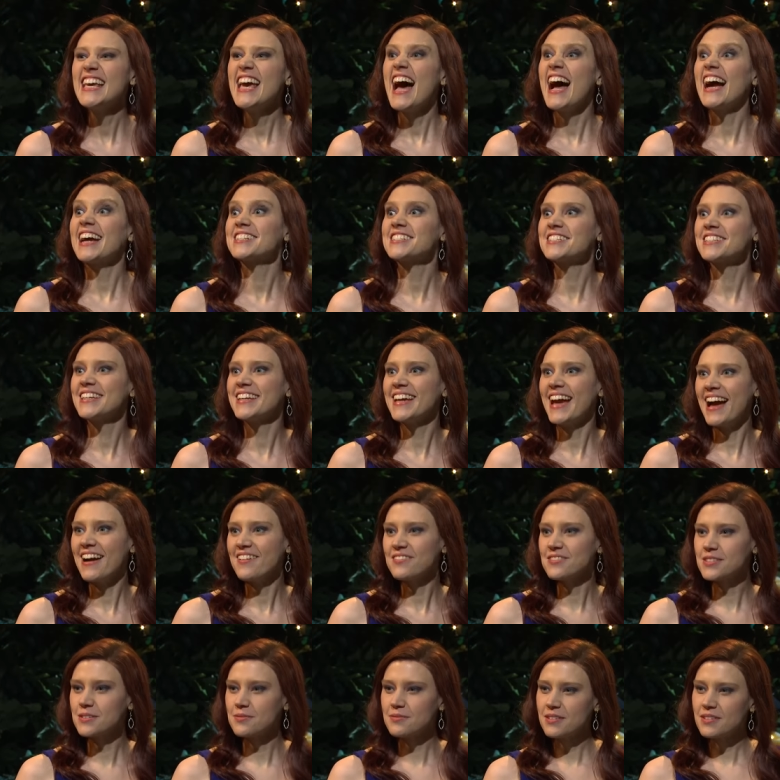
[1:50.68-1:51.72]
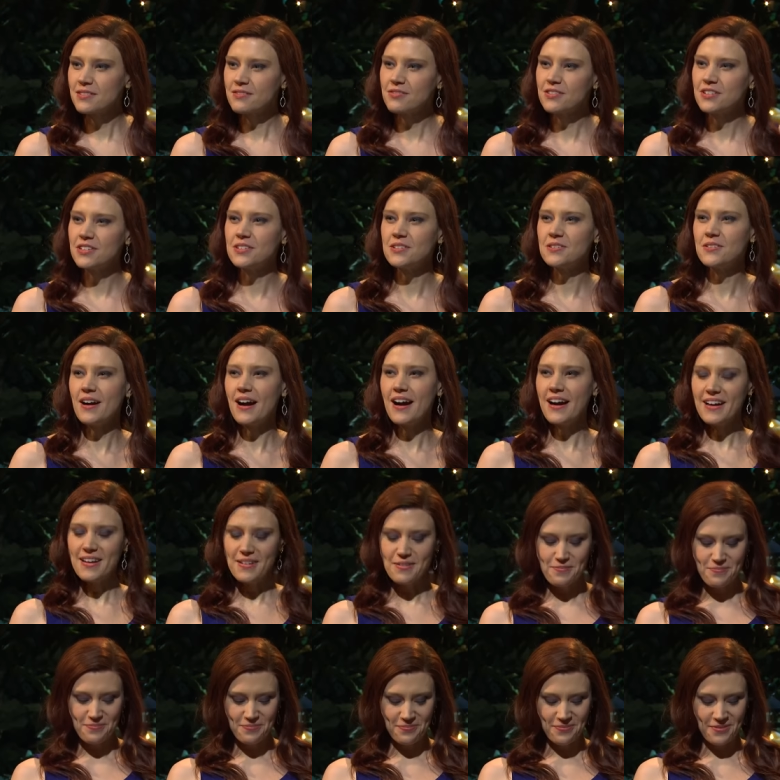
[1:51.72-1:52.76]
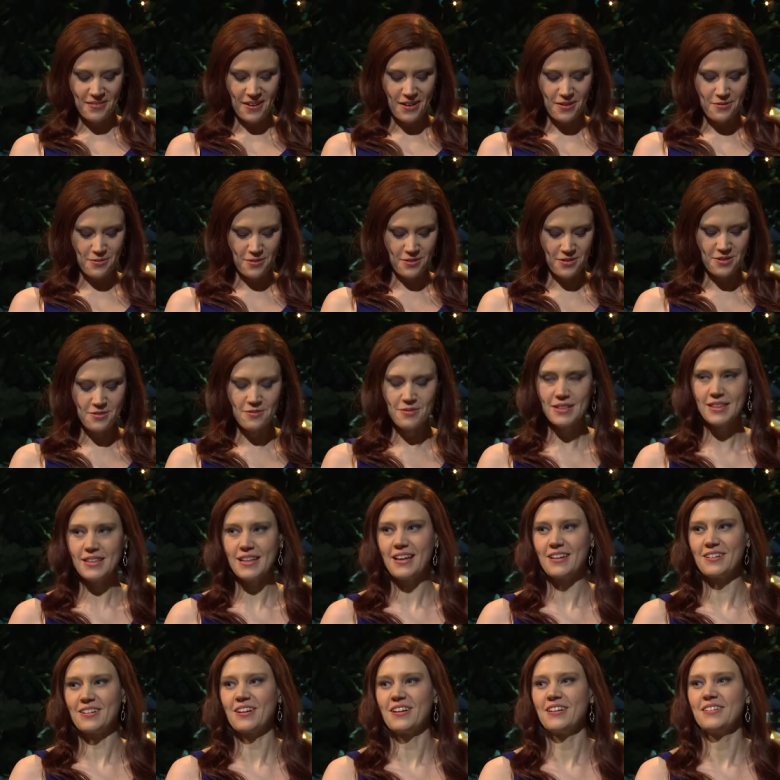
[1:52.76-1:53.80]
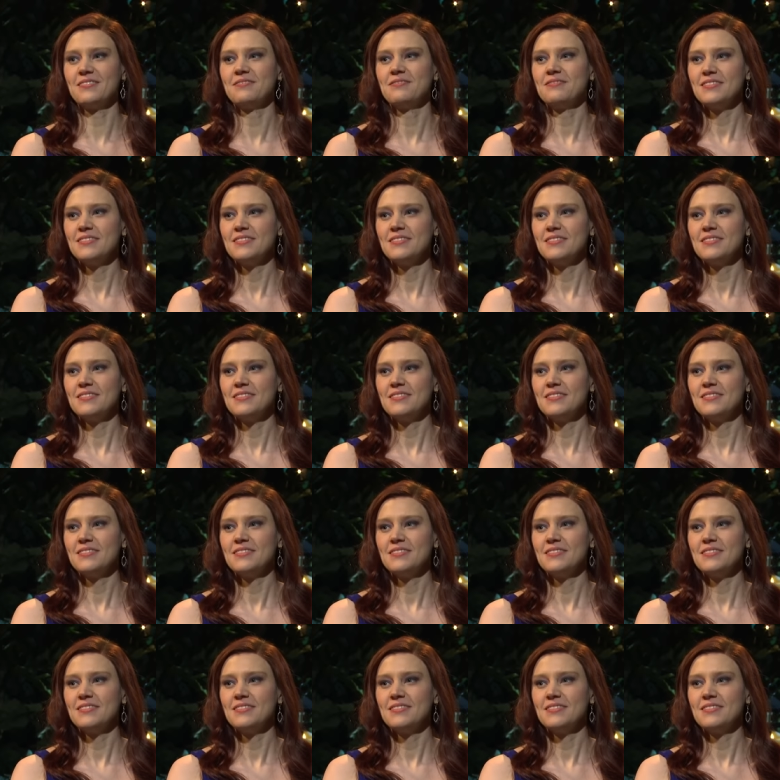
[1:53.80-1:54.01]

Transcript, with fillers: Actually, I have something for you. I wrote you a letter.